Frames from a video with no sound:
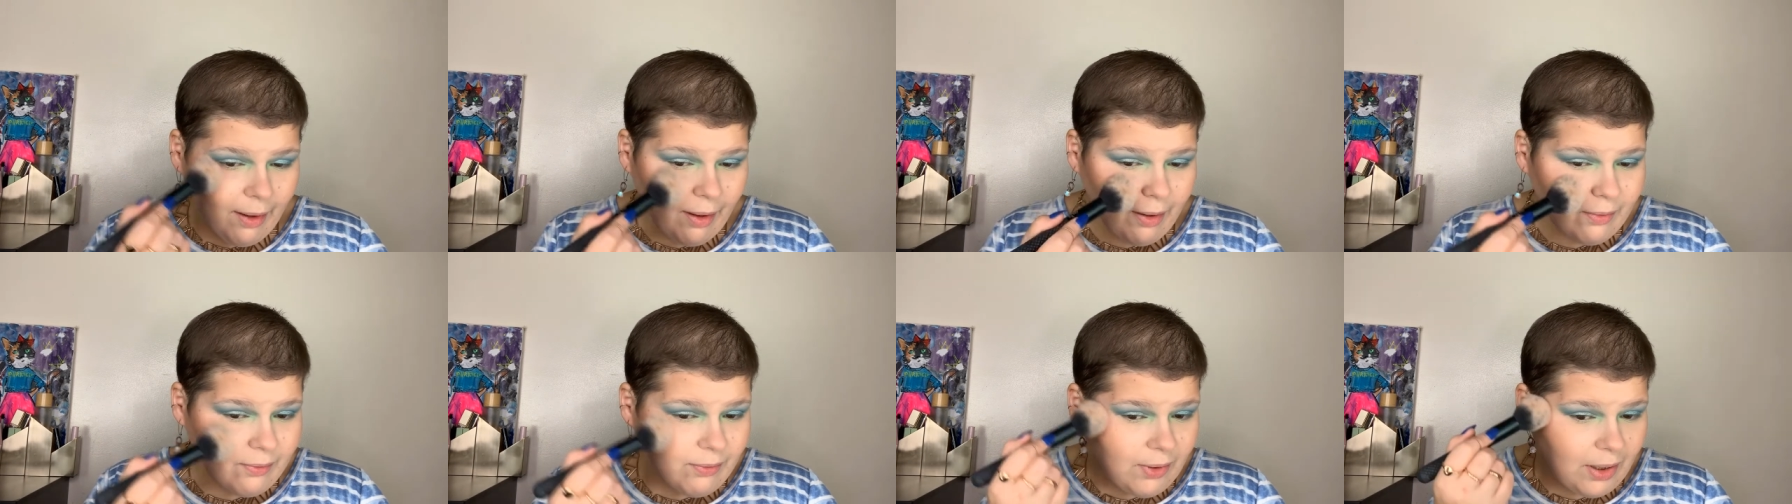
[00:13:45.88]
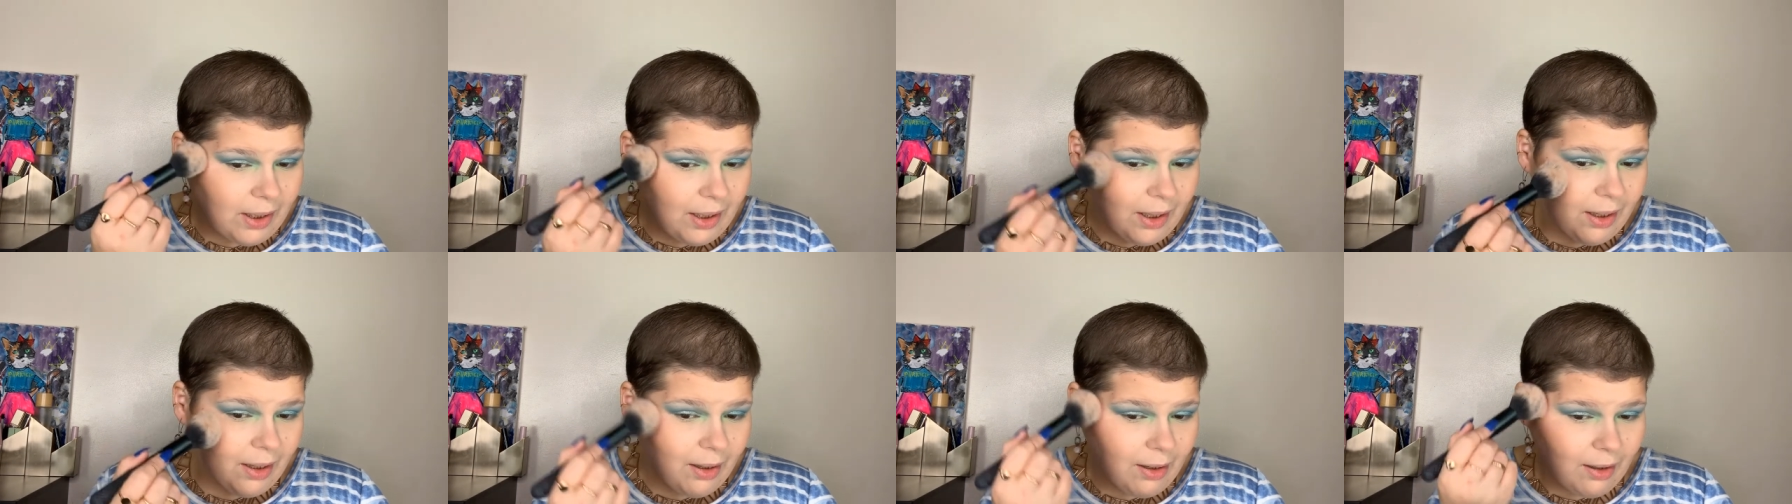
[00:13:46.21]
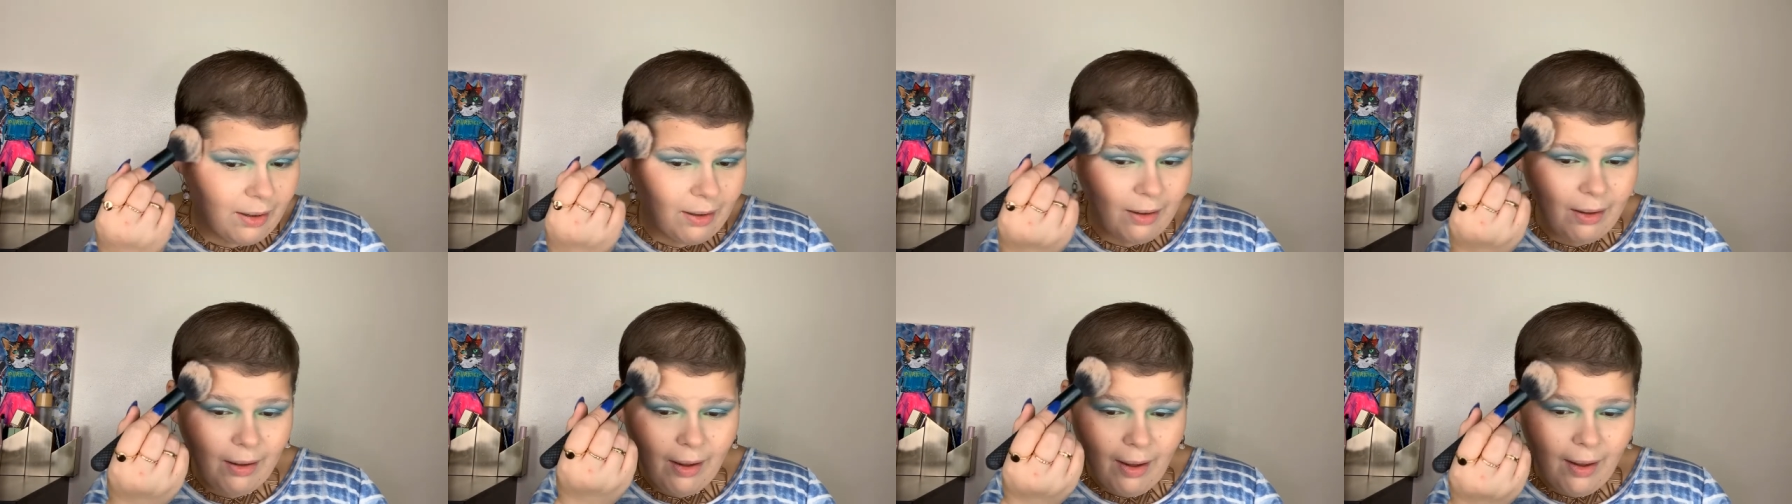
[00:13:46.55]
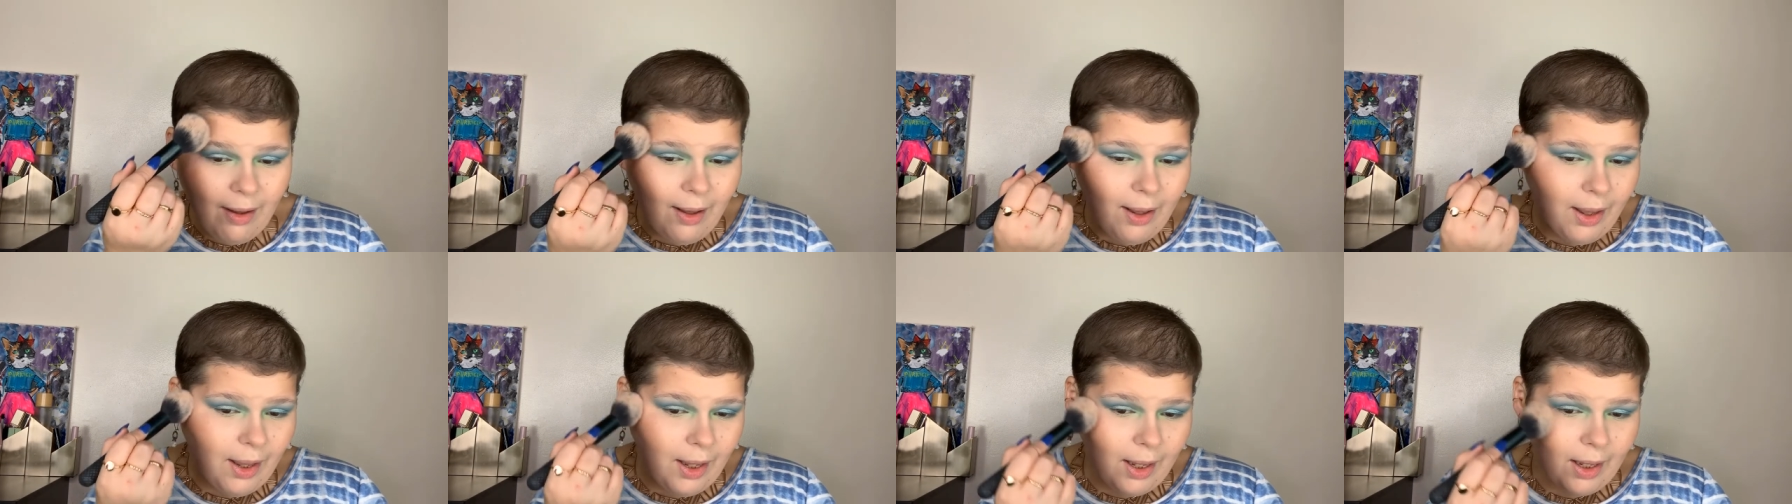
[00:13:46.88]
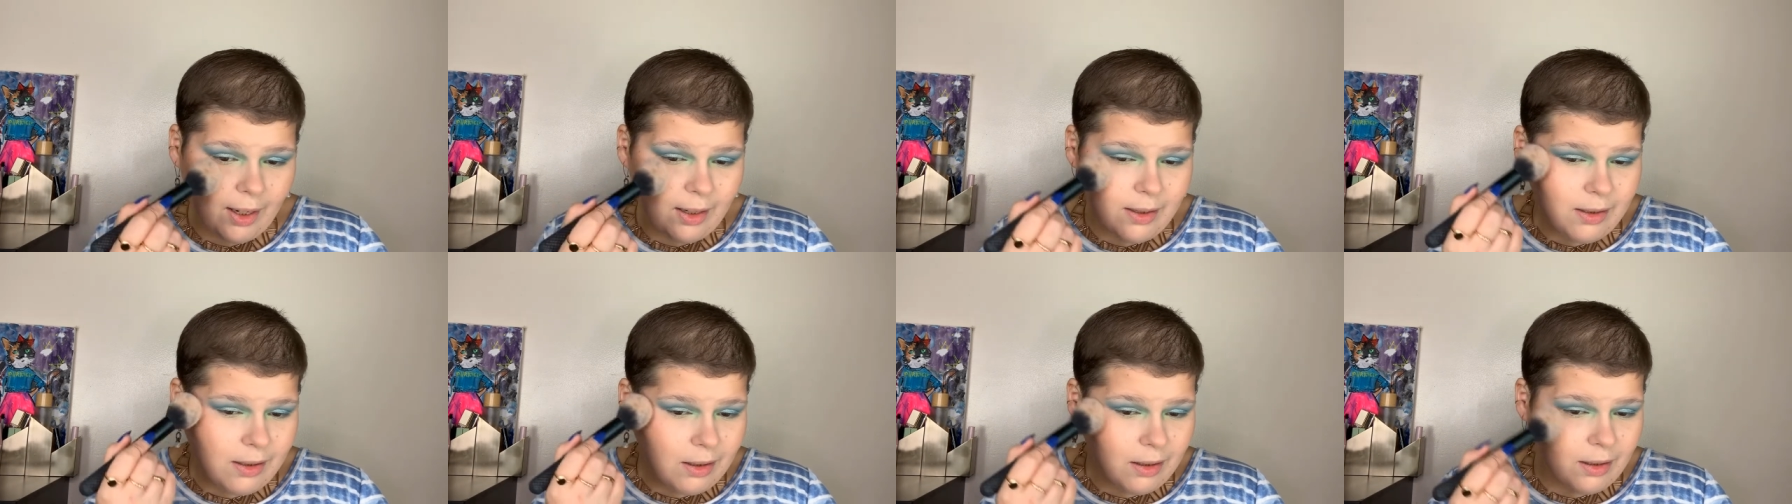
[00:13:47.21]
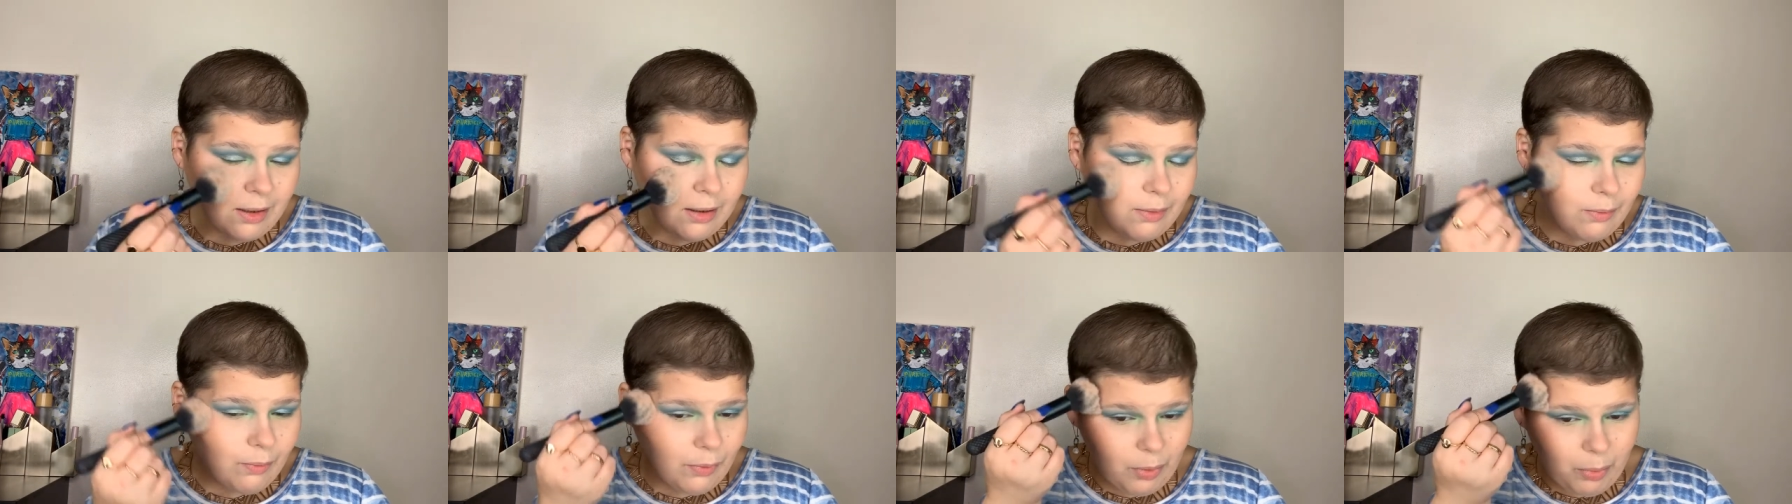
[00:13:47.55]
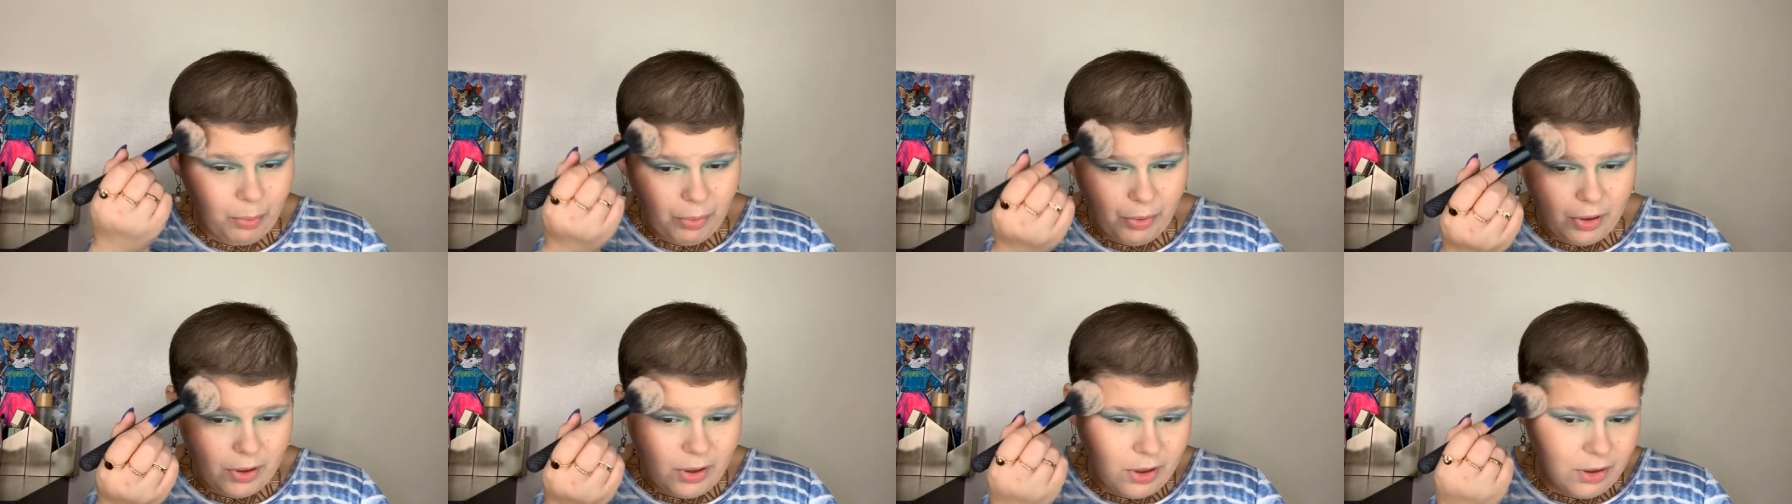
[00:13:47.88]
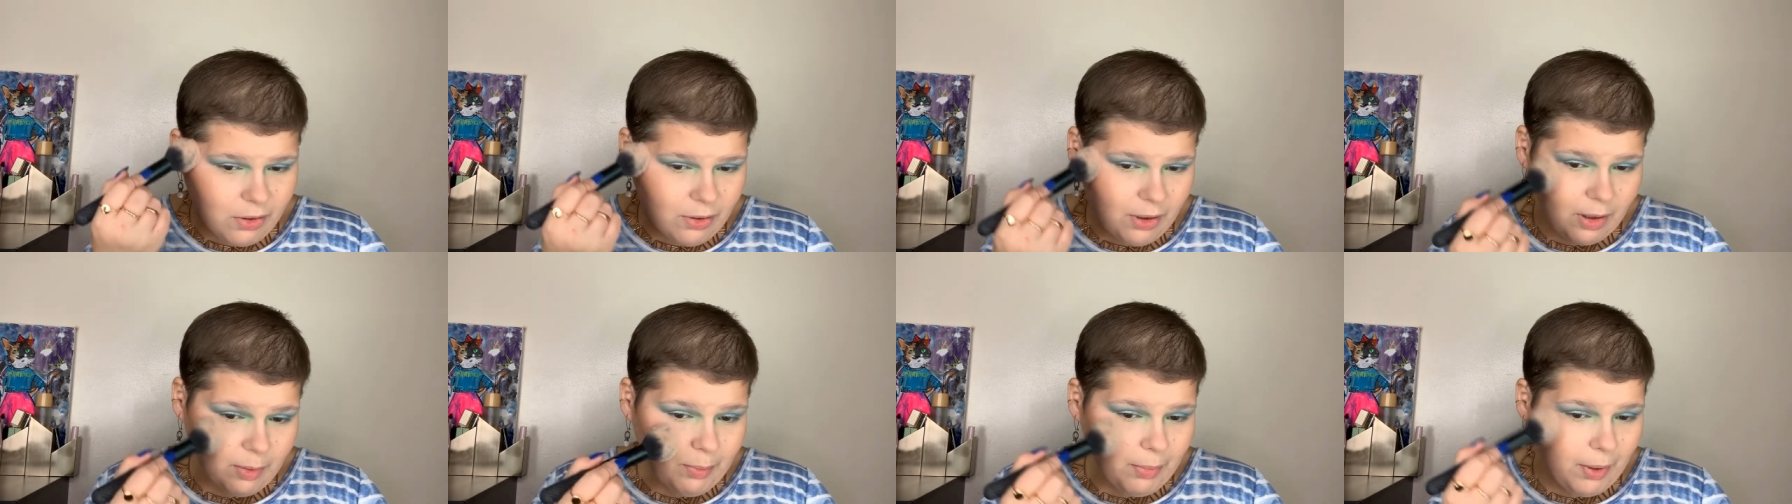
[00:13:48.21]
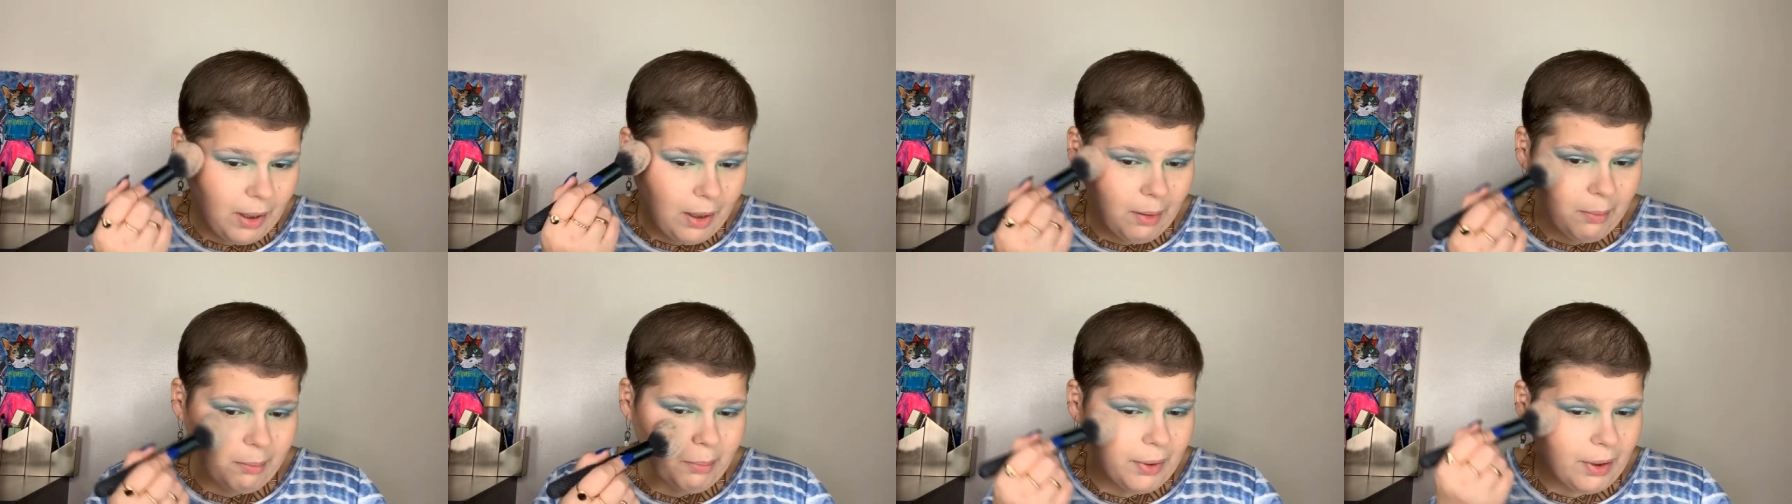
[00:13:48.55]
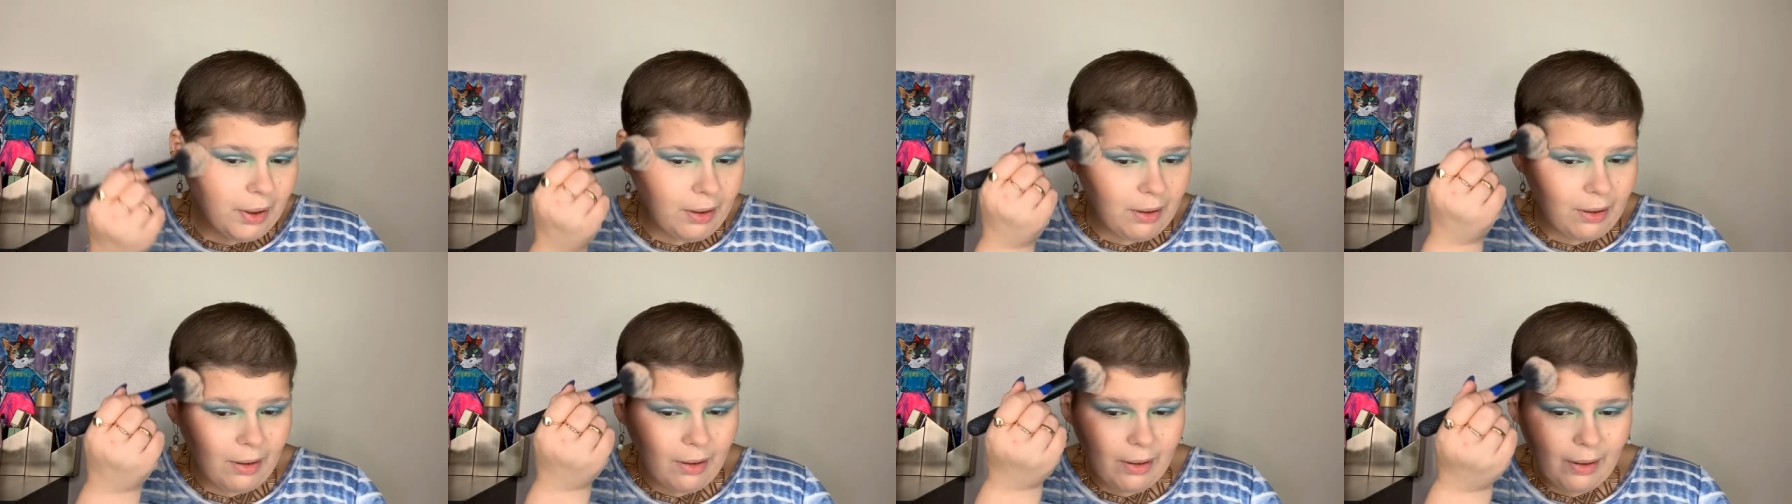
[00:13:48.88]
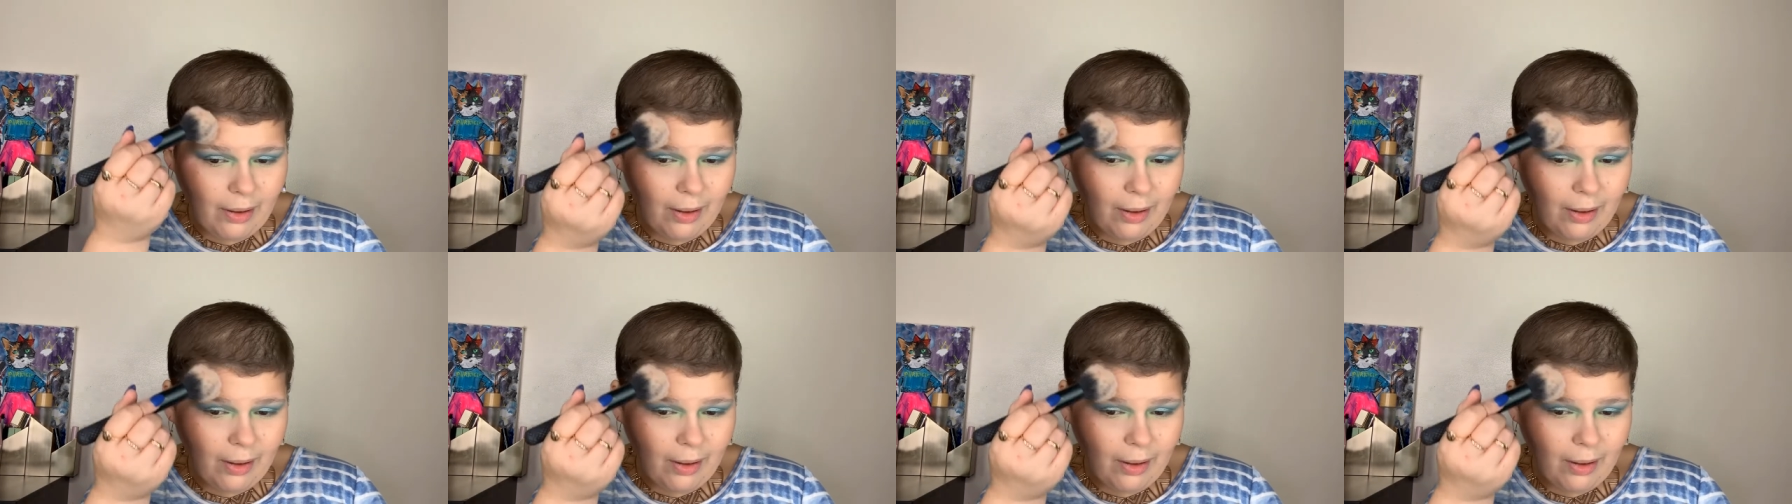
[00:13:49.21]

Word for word: heavy handed with blush draping, but